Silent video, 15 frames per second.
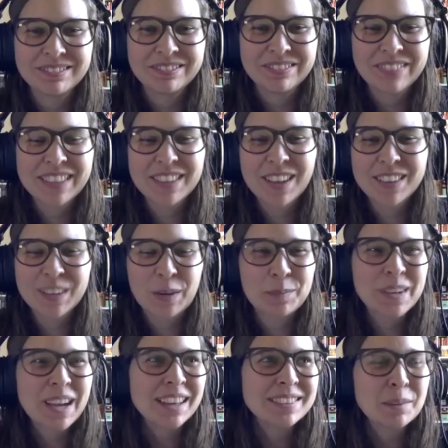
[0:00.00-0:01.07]
That's awesome.
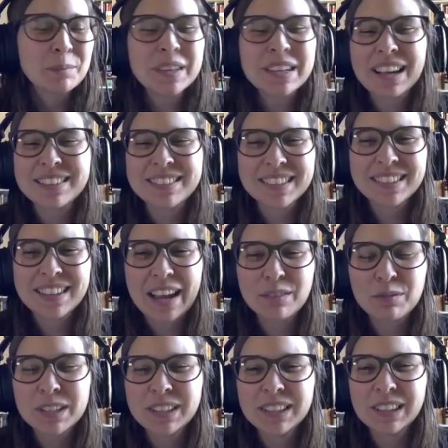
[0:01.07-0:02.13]
Yeah, something I
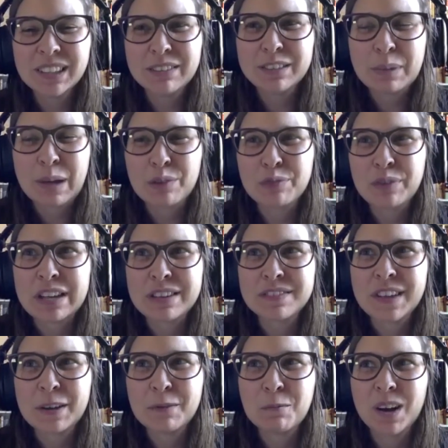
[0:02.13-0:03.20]
really loved about Fei
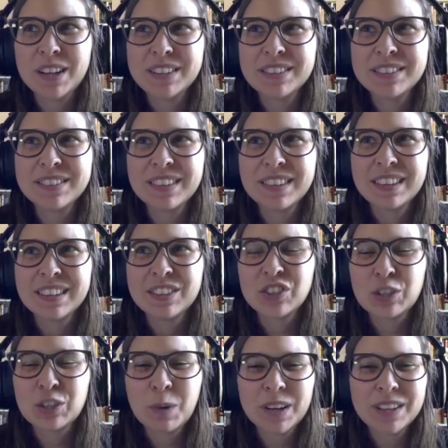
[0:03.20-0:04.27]
Fei was
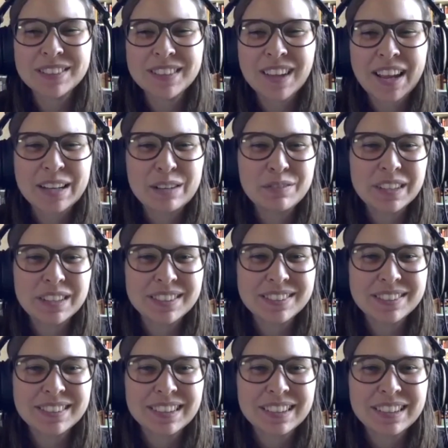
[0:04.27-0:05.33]
she was kind of this